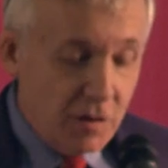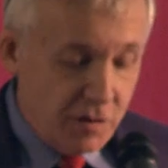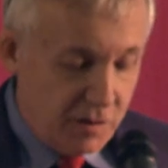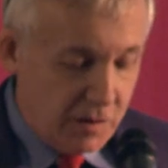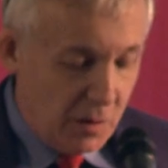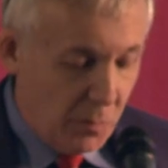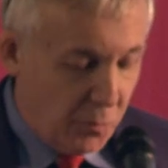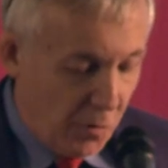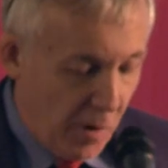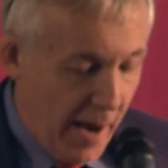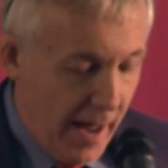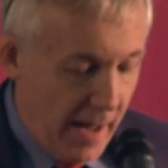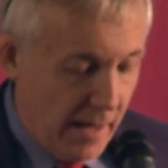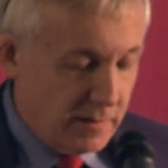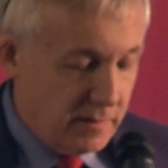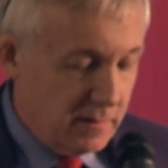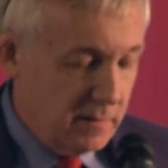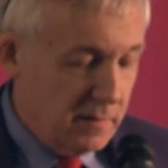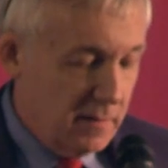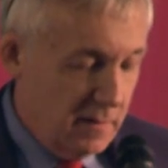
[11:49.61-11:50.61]
to
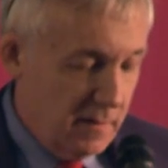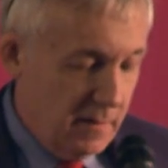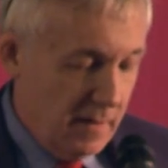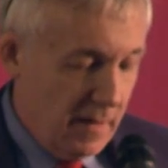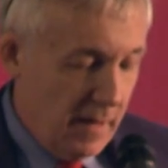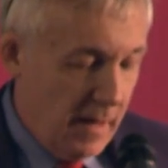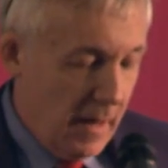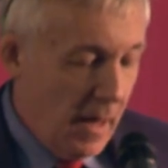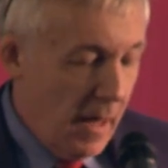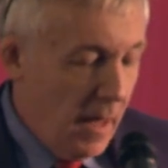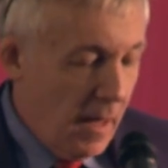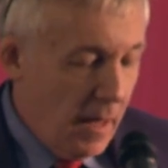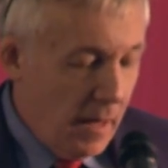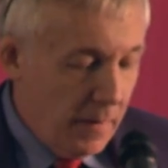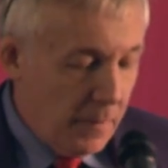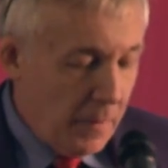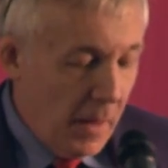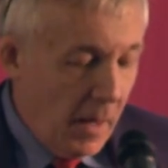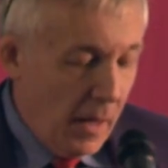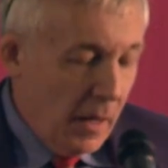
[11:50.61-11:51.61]
suppress.
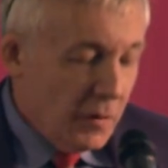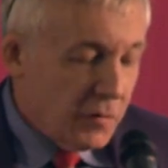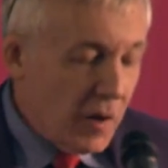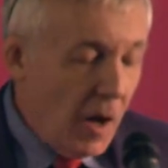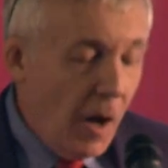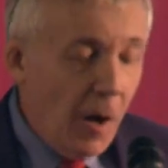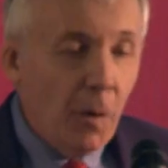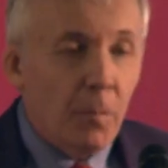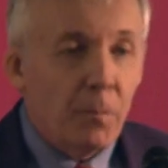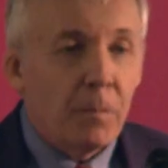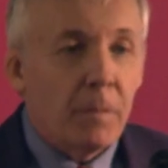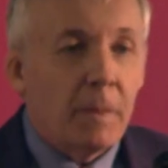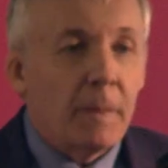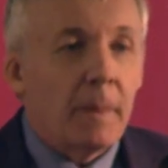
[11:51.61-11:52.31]
So,